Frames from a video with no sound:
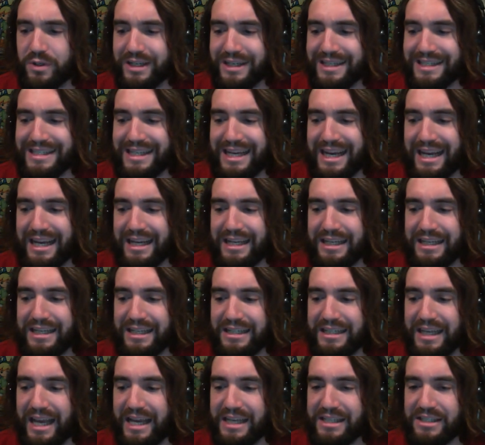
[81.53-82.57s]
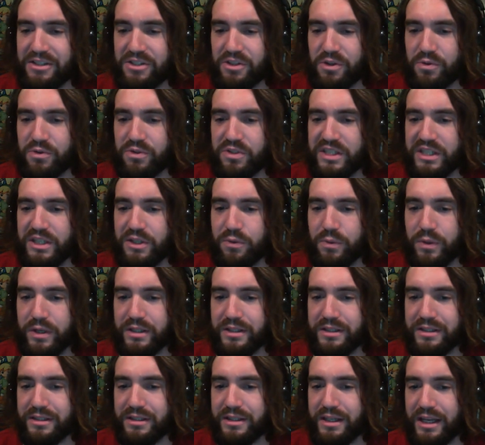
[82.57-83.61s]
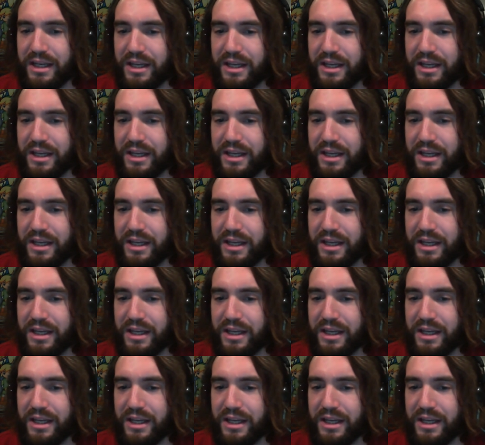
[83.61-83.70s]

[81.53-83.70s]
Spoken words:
attack, it has its own sequence.